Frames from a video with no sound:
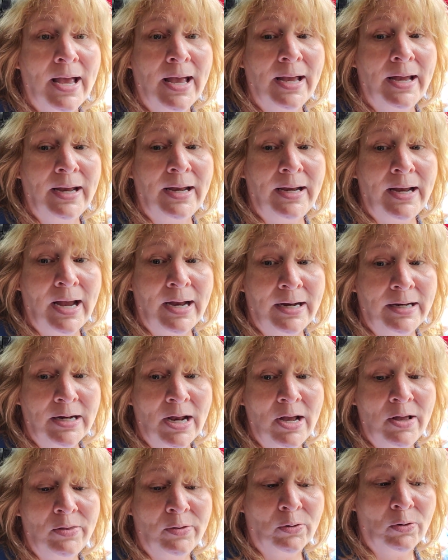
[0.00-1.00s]

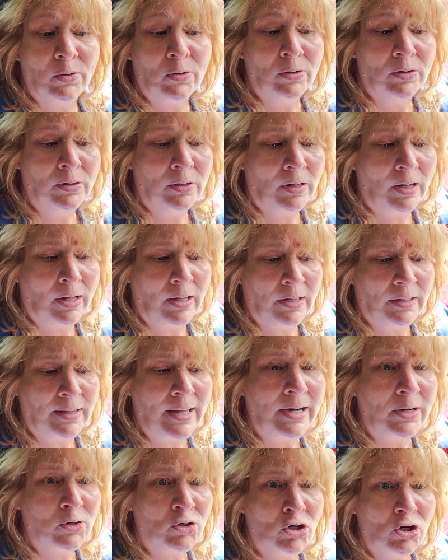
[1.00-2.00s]
another
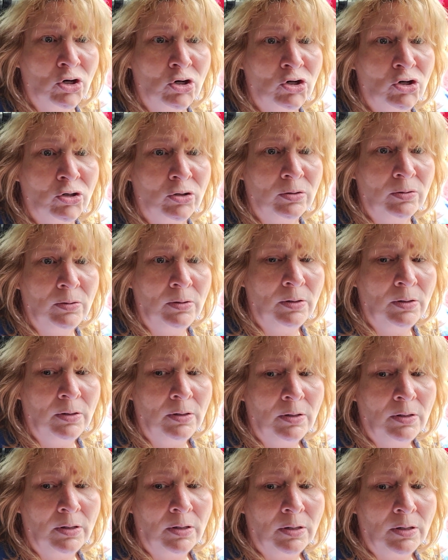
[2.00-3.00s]
lounge cushion,
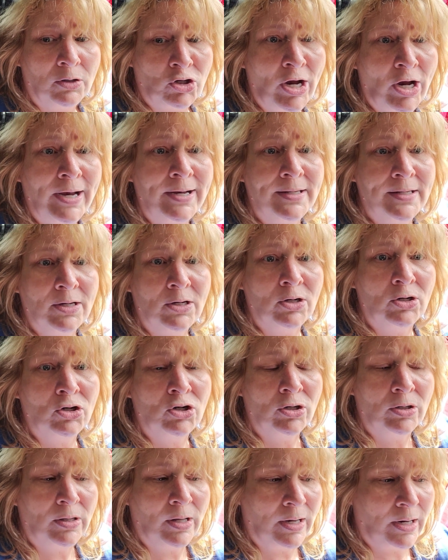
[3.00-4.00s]
chase
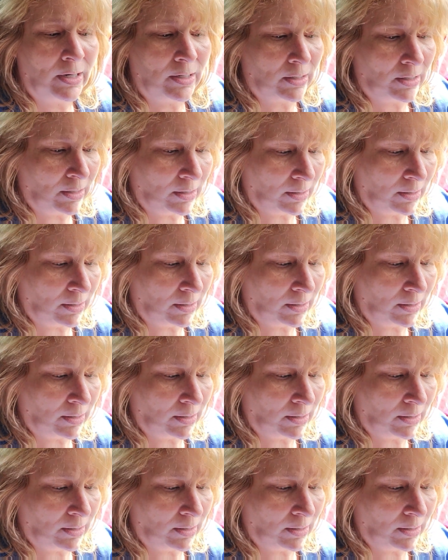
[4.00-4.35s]
cushion, that